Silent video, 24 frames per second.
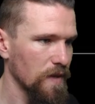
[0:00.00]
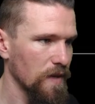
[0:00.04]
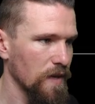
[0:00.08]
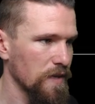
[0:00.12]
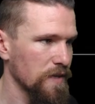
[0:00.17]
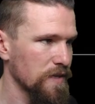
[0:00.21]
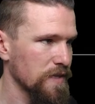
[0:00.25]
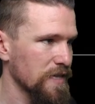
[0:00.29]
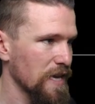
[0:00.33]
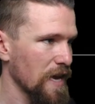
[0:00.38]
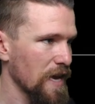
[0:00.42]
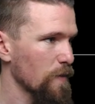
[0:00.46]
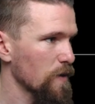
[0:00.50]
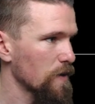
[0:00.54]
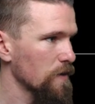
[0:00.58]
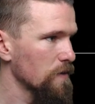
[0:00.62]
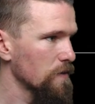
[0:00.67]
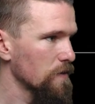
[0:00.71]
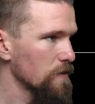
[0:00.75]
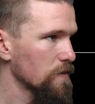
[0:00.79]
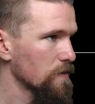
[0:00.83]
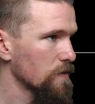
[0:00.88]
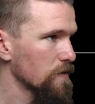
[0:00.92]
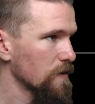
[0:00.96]

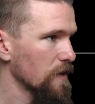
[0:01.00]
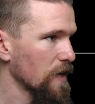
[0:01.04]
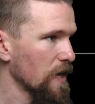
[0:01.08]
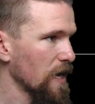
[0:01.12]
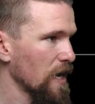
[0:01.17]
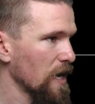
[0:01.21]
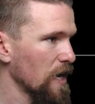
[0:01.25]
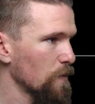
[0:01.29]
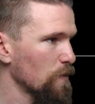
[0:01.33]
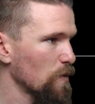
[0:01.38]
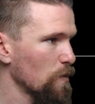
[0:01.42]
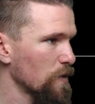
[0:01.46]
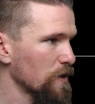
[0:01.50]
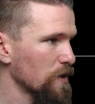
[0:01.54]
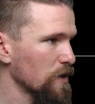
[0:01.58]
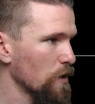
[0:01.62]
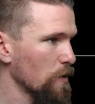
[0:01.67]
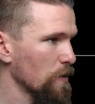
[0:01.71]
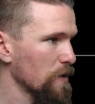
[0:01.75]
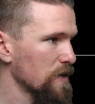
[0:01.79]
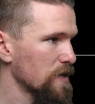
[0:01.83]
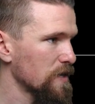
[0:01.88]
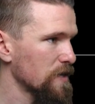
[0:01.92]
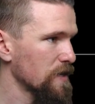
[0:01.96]
Examine. And we want to
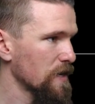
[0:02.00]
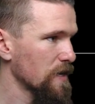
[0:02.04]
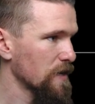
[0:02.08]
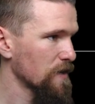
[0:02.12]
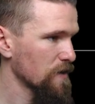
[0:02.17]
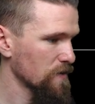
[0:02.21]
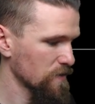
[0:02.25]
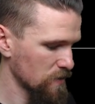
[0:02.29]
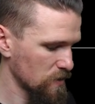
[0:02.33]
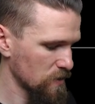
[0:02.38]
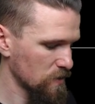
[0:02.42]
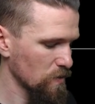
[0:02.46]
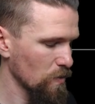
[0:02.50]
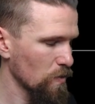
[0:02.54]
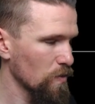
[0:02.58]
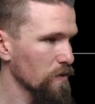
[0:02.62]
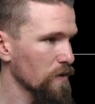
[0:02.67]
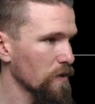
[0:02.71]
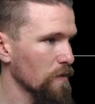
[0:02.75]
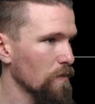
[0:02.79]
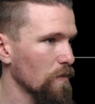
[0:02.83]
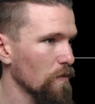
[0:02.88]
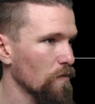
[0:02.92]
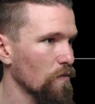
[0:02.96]
go ahead and install
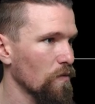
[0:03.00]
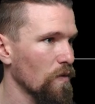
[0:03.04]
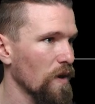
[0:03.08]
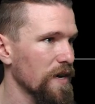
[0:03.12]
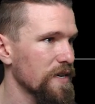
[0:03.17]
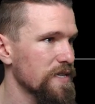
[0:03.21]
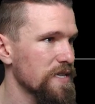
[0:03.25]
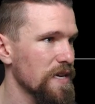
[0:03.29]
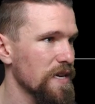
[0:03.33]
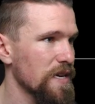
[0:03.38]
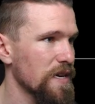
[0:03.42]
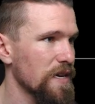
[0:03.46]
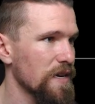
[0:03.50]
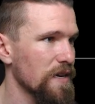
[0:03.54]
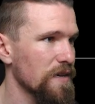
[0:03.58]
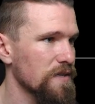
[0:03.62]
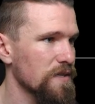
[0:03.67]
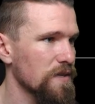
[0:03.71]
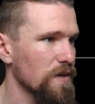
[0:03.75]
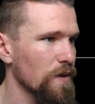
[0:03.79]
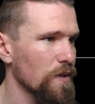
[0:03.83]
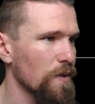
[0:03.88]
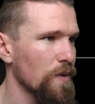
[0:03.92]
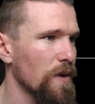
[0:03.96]
them right here.
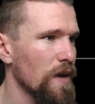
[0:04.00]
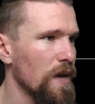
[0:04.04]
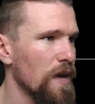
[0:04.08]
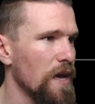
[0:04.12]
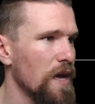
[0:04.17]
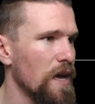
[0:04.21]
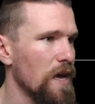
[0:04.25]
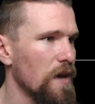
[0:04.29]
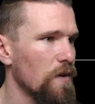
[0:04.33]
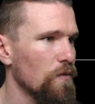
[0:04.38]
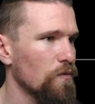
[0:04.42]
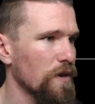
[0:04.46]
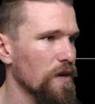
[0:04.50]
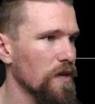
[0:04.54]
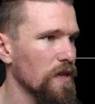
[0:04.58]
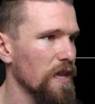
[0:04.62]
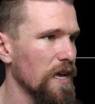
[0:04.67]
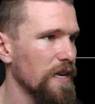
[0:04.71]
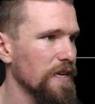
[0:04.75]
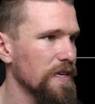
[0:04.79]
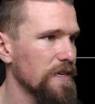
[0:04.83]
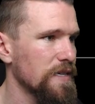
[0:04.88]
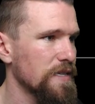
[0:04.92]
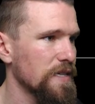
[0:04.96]
So,
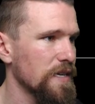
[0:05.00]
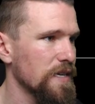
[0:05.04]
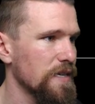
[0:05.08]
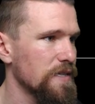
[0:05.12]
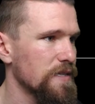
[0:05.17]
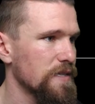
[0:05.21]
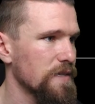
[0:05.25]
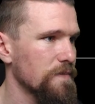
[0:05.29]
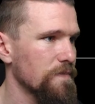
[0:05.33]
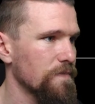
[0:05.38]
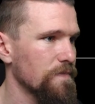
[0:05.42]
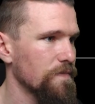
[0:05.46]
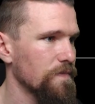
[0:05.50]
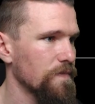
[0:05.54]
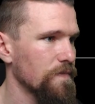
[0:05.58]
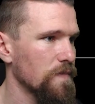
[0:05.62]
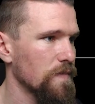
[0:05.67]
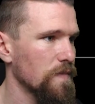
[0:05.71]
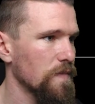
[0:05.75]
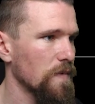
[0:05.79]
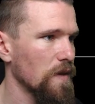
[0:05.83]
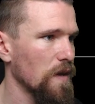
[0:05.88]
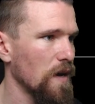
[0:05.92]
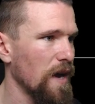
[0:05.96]
reclining seat.
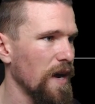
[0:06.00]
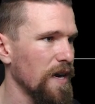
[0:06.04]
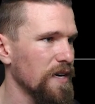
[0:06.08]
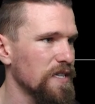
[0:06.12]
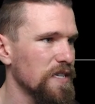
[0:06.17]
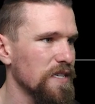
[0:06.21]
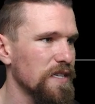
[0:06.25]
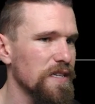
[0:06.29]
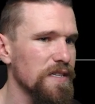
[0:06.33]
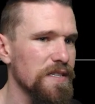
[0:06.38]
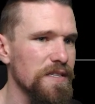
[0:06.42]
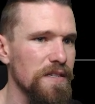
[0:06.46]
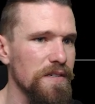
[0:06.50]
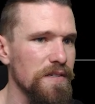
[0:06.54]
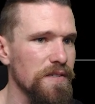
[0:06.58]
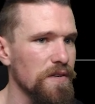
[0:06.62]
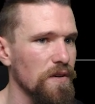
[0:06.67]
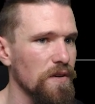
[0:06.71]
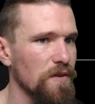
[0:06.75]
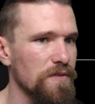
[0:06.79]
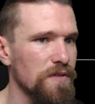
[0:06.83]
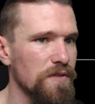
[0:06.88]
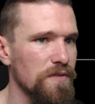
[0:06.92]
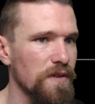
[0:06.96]
Actually, let's
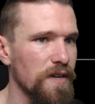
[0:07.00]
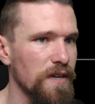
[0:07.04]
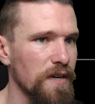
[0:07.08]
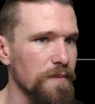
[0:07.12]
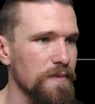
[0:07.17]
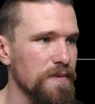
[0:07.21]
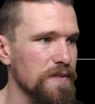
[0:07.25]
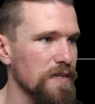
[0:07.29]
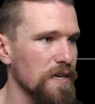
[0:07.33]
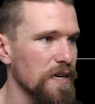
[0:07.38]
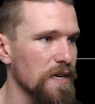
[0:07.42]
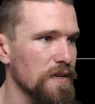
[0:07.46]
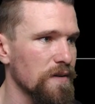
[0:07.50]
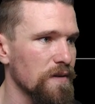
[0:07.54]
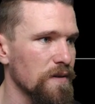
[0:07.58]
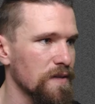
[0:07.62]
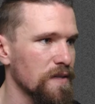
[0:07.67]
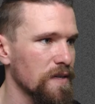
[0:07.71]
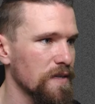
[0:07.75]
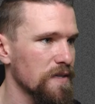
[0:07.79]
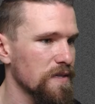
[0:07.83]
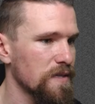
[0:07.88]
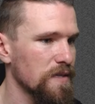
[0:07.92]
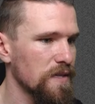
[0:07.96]
just go straight up seat.
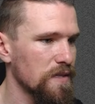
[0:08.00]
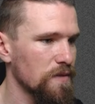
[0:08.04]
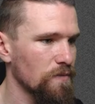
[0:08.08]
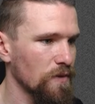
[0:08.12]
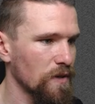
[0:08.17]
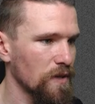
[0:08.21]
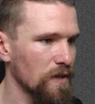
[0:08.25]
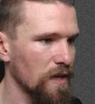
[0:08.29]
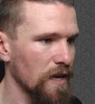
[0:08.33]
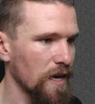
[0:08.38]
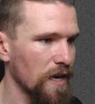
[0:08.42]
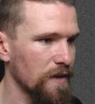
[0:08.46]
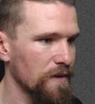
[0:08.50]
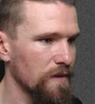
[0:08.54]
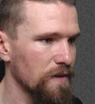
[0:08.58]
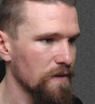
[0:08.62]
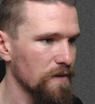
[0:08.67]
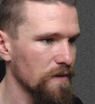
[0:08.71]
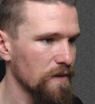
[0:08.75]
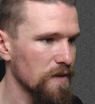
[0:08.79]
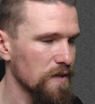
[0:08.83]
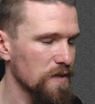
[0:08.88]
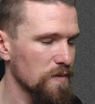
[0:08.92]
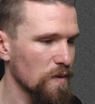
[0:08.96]
It doesn't need to recline.
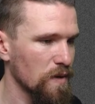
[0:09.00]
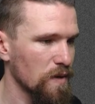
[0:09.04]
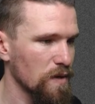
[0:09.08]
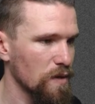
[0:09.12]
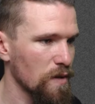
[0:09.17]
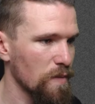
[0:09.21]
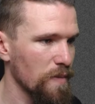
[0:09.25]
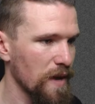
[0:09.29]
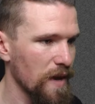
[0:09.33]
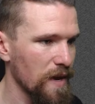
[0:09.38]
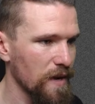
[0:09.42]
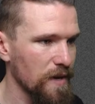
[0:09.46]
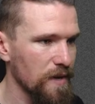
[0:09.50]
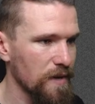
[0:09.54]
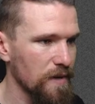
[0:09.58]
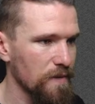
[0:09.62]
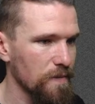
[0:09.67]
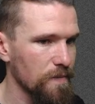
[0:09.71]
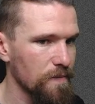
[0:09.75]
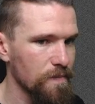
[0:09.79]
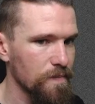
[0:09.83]
This one on the back.